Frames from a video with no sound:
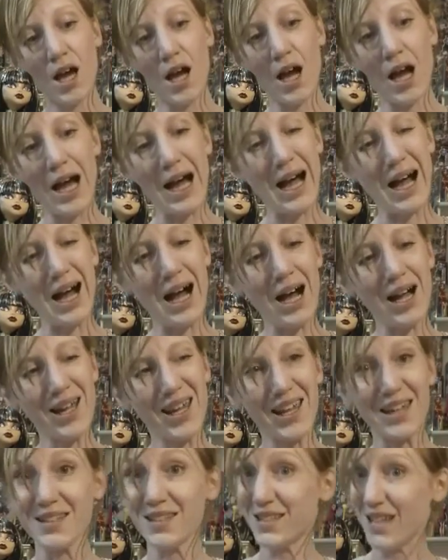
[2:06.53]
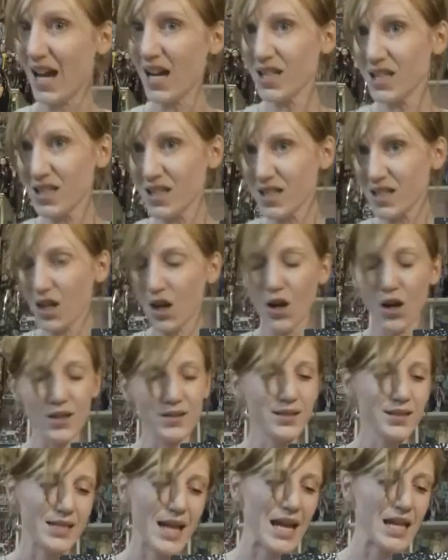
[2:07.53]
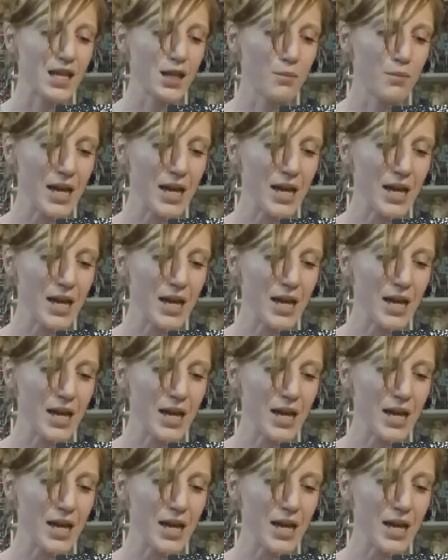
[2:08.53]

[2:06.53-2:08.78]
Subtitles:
Hisette, her snake